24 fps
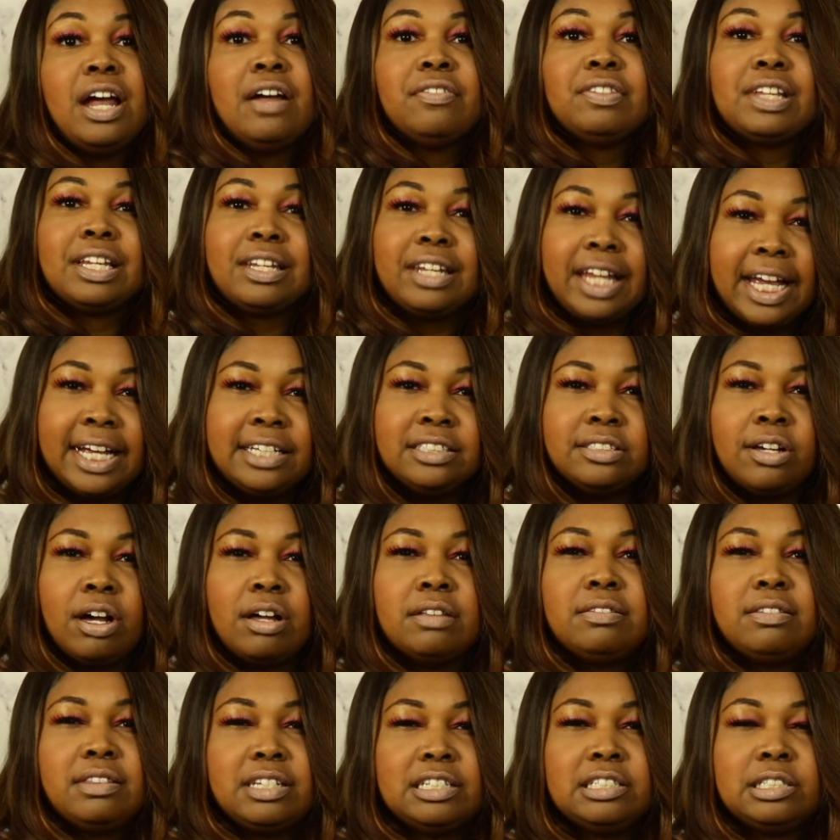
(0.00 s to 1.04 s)
The lace
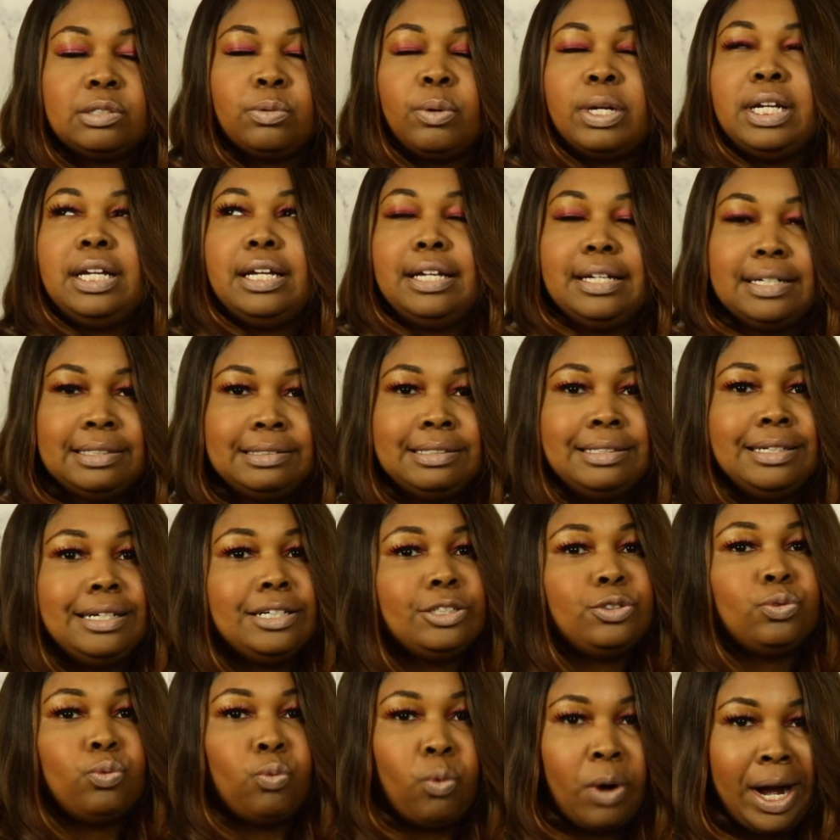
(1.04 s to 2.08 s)
on this one isn't
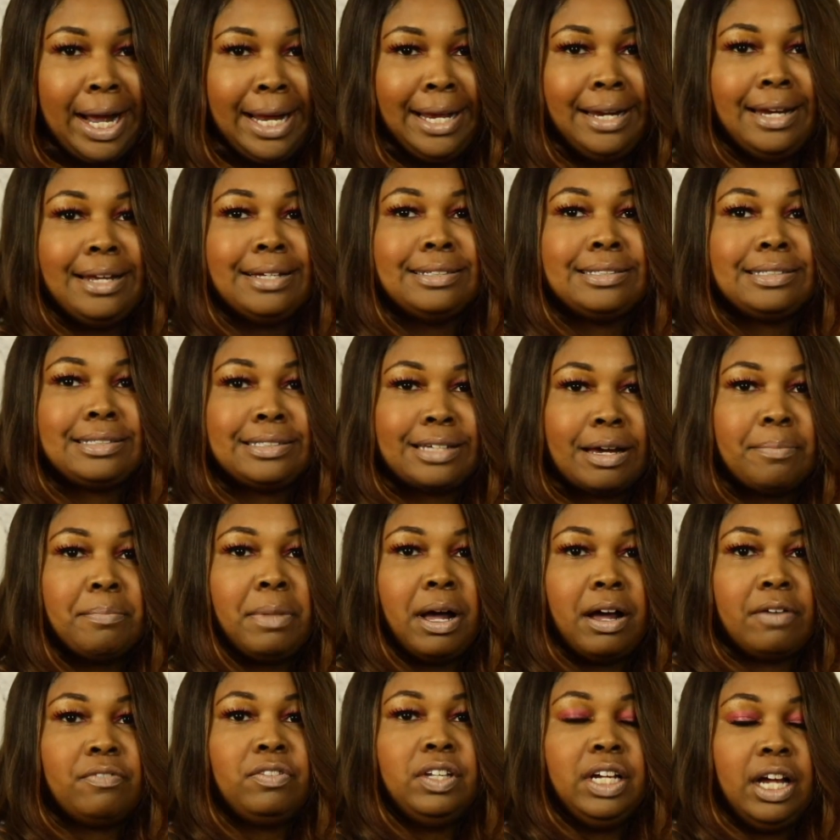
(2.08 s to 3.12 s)
as white as some
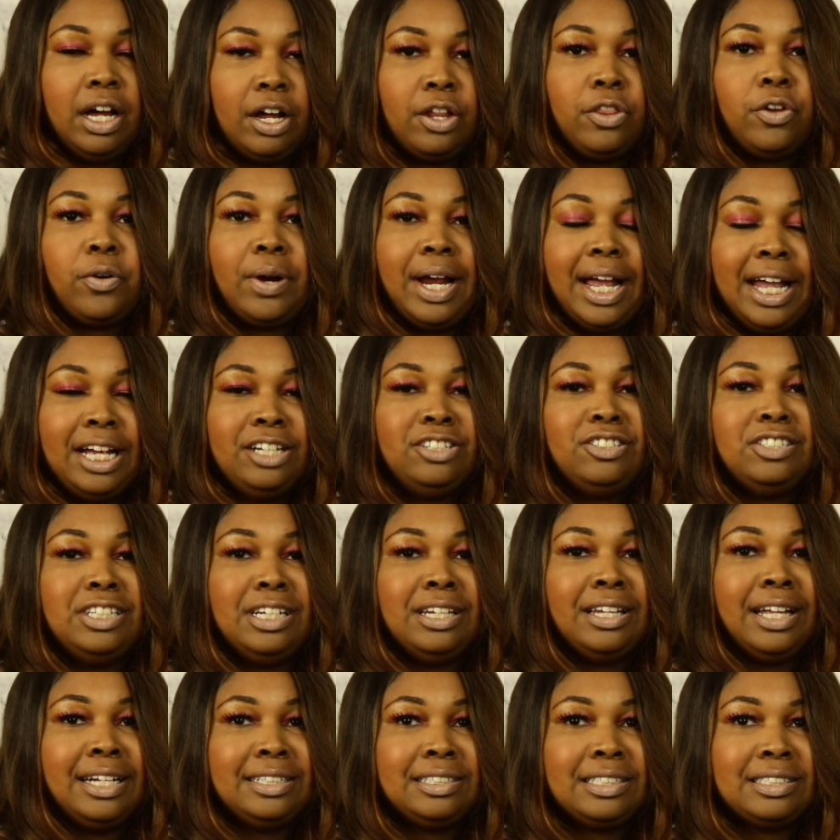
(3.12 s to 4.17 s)
of the other H D
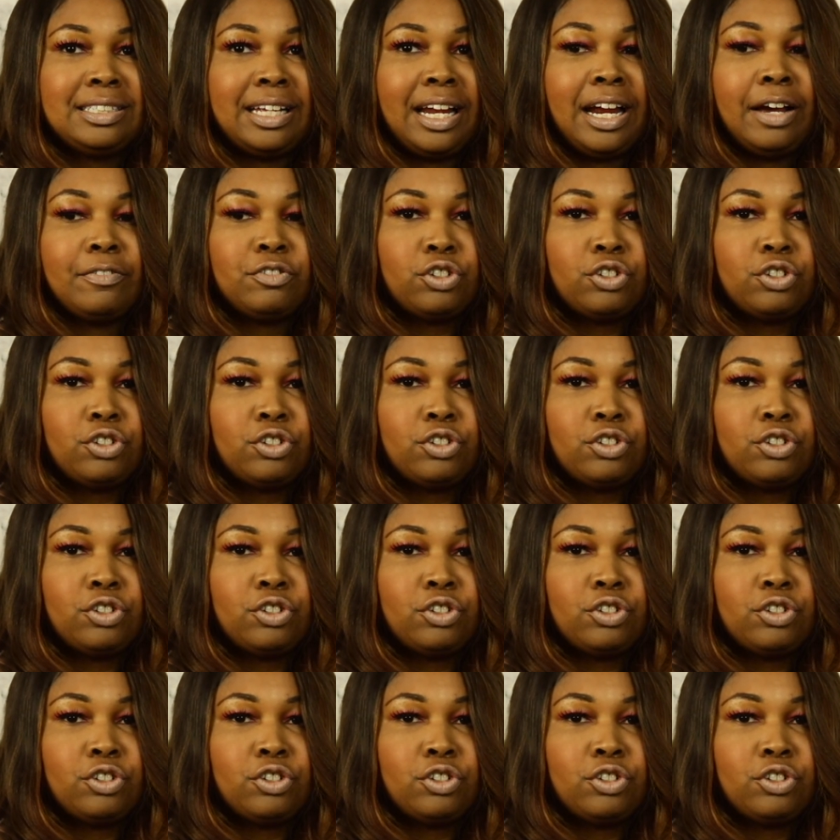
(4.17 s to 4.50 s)
laces that I've